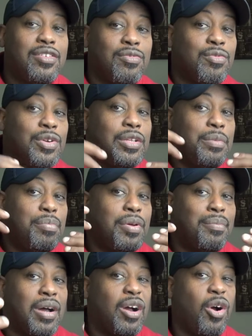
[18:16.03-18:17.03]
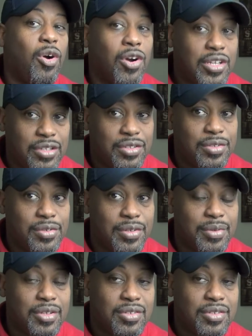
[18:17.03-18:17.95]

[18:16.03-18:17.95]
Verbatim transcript: to really put my heart into it.